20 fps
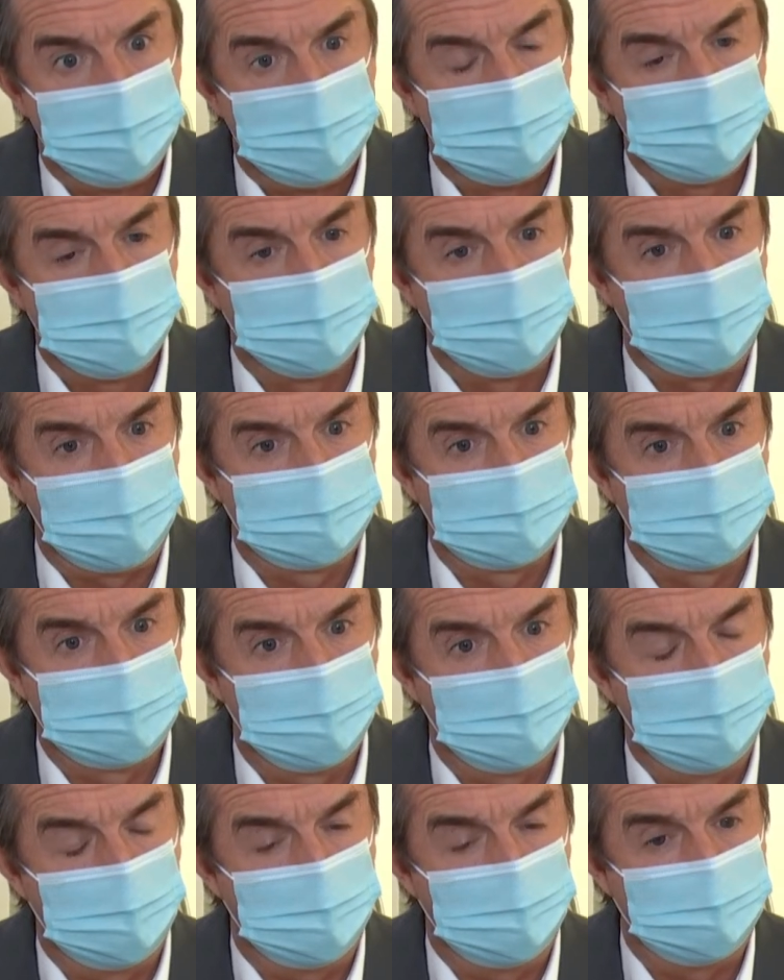So that's
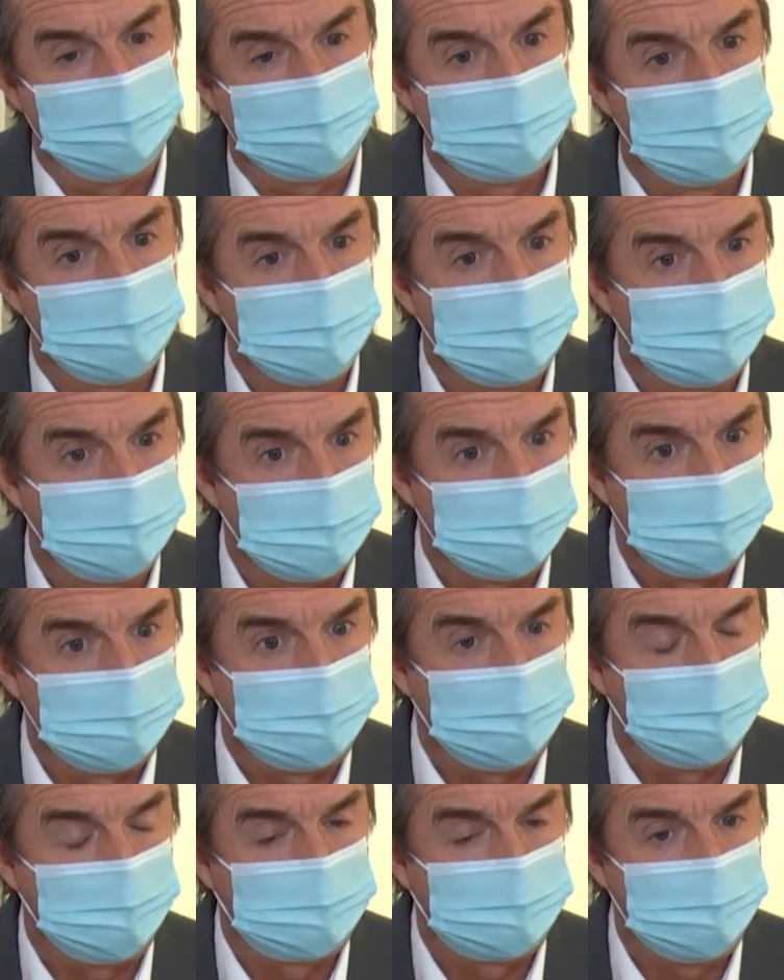
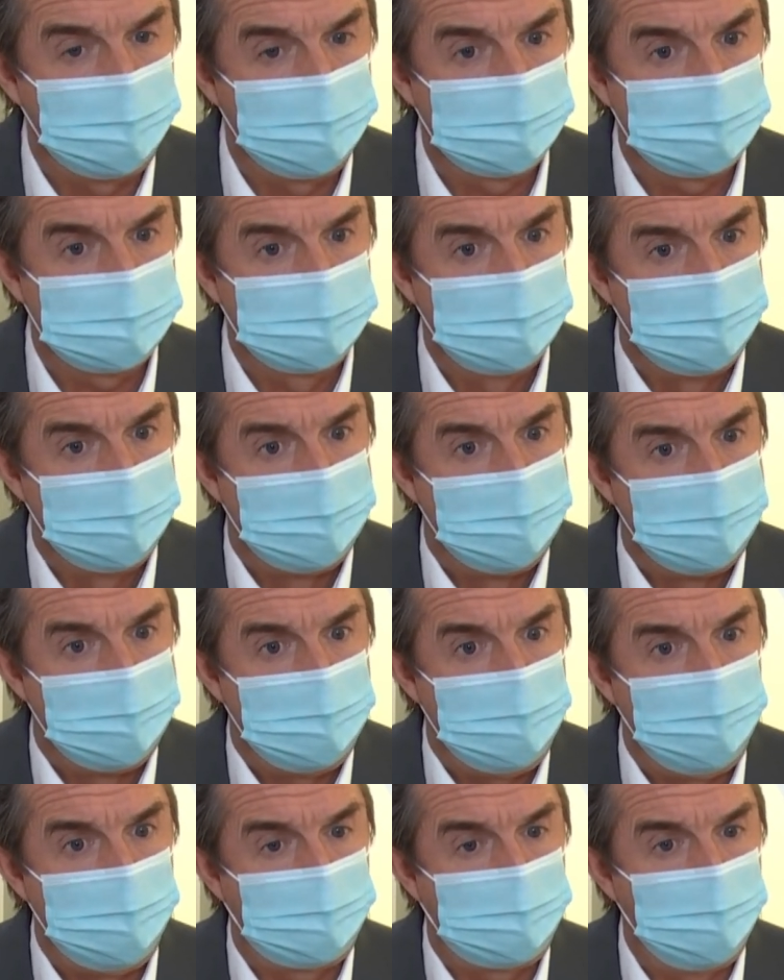positive things.
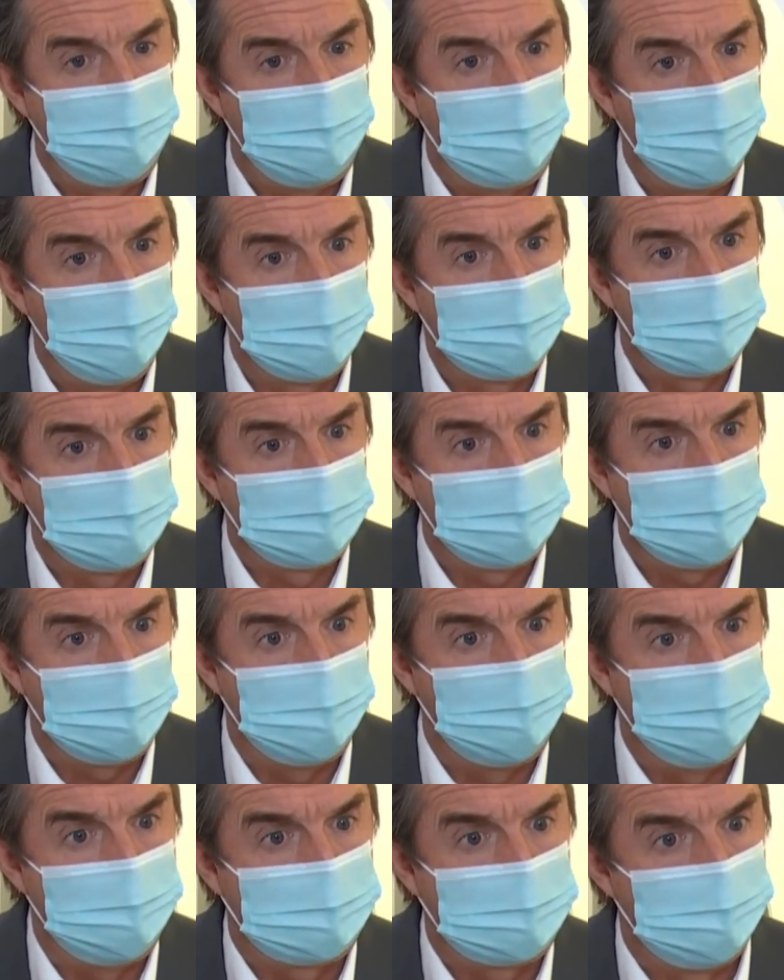If we look a
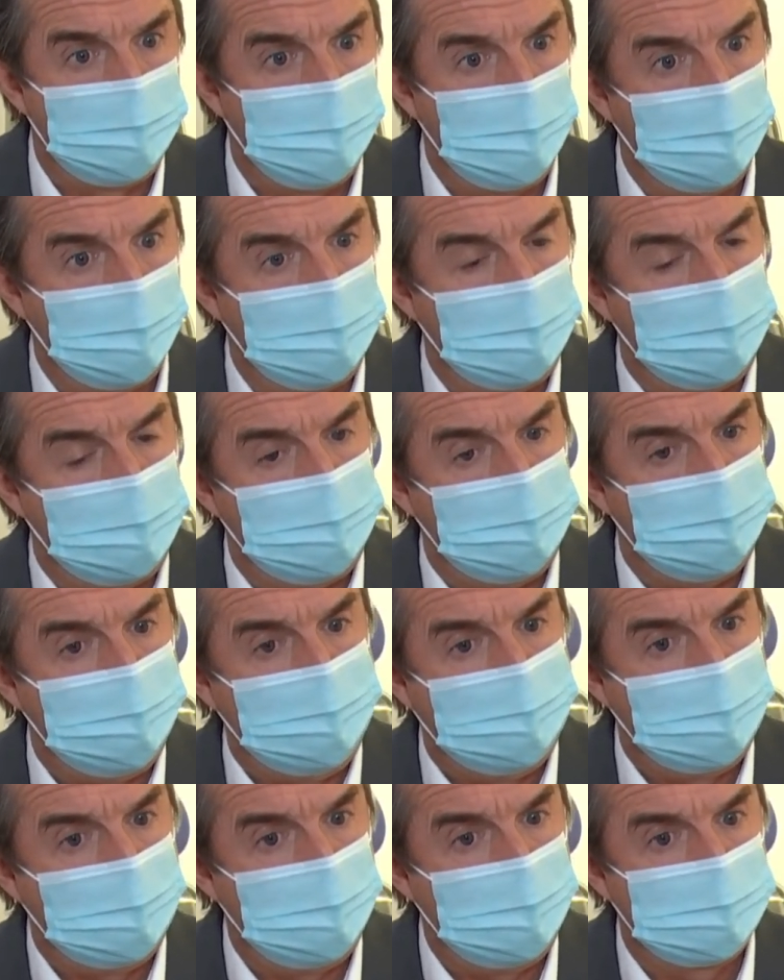bit more in
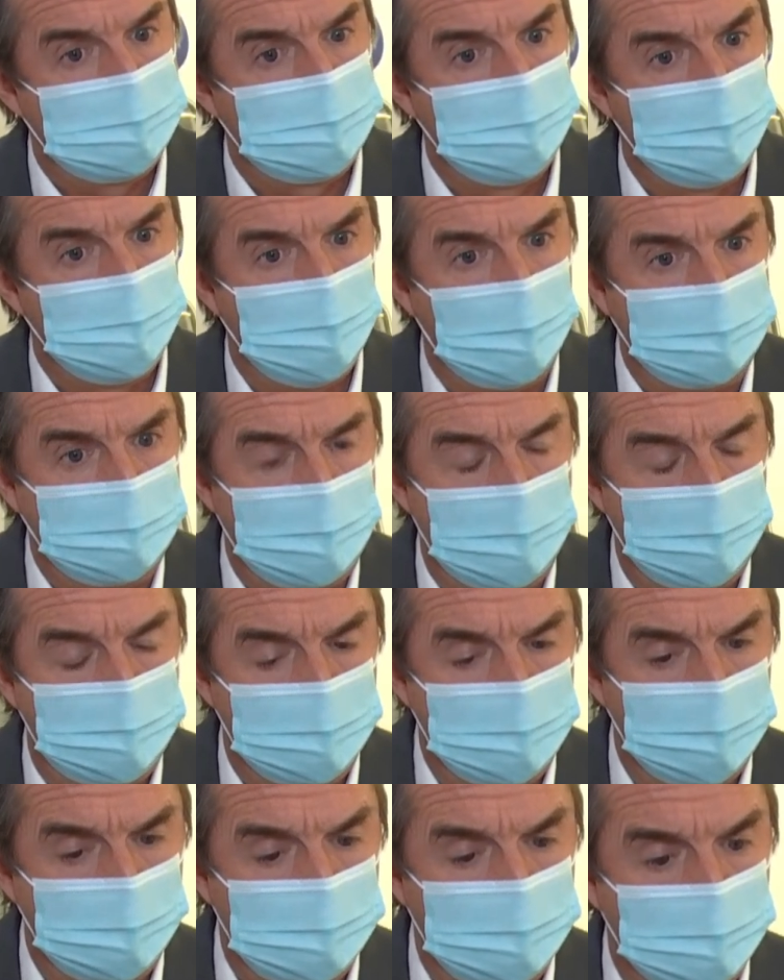details to what
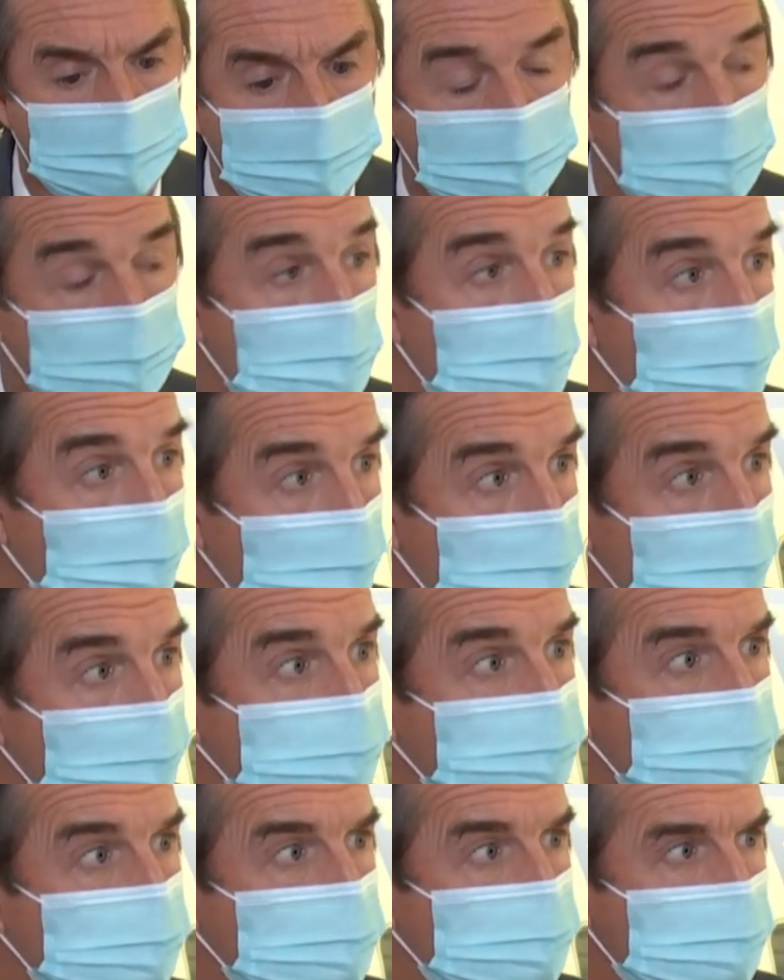happened to our
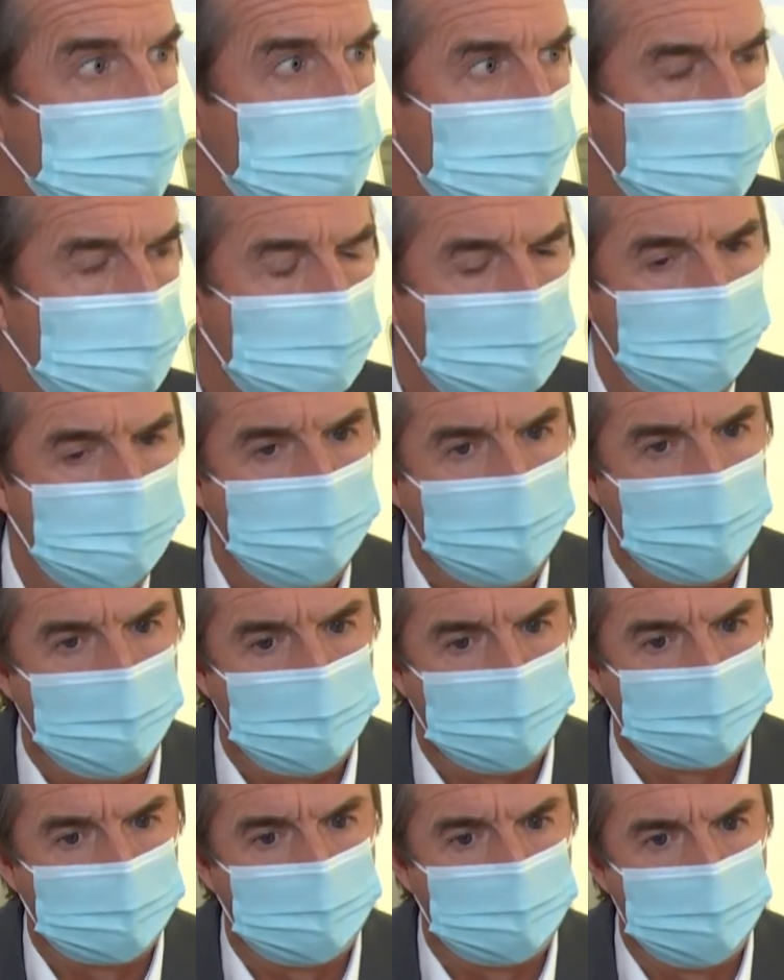ACJ
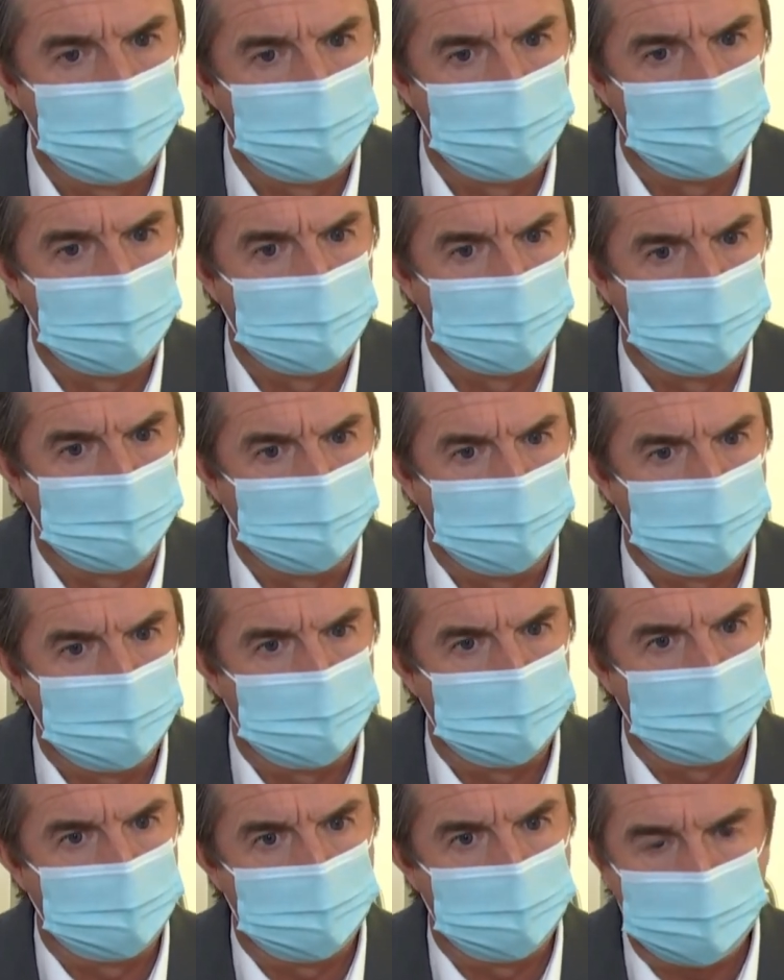portfolio,
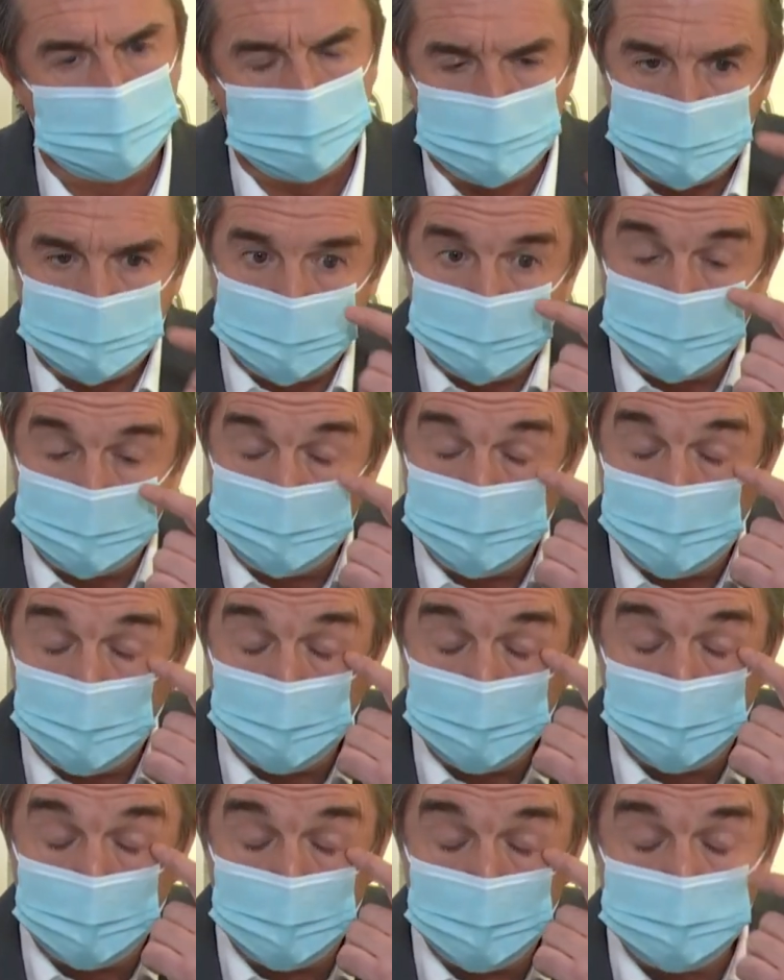
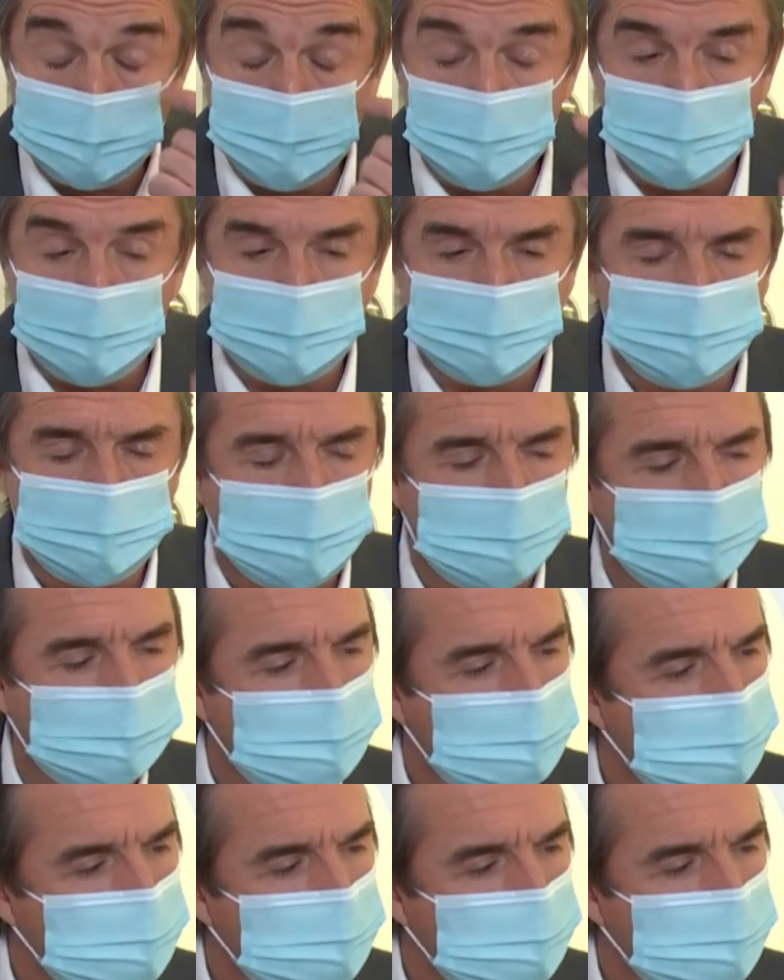order book, more than portfolio,